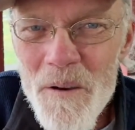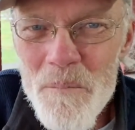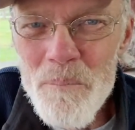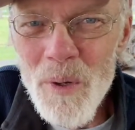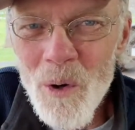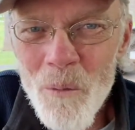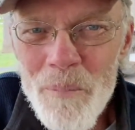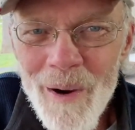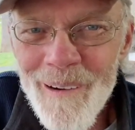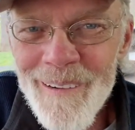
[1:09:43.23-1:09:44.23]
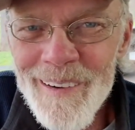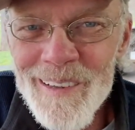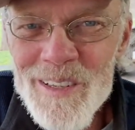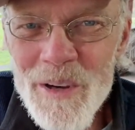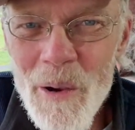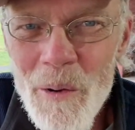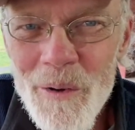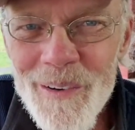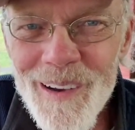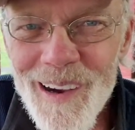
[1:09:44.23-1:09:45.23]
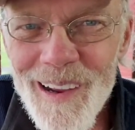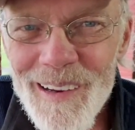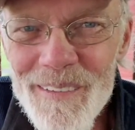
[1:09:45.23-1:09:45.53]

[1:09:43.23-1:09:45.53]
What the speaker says: Bill, Barry, and Joe tonight.